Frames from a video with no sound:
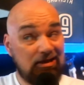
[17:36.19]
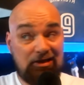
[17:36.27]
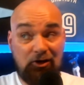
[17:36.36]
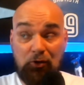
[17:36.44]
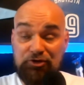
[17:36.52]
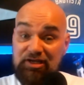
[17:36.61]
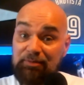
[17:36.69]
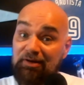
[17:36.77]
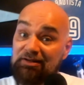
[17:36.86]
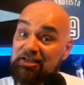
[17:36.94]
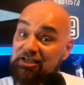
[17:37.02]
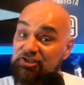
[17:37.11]
Jose
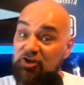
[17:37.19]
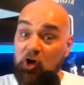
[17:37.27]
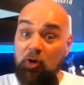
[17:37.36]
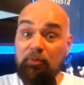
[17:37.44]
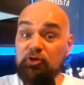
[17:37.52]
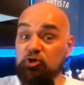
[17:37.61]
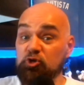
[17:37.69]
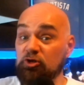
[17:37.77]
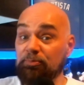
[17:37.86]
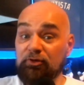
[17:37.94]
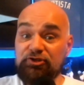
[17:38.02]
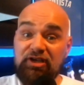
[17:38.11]
Bautista almost
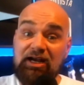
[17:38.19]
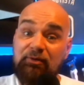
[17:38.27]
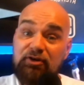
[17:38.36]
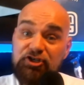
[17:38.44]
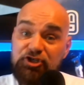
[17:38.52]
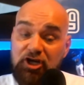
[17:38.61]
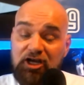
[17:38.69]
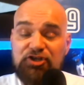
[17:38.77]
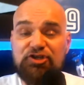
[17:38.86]
triples Aaron Judge.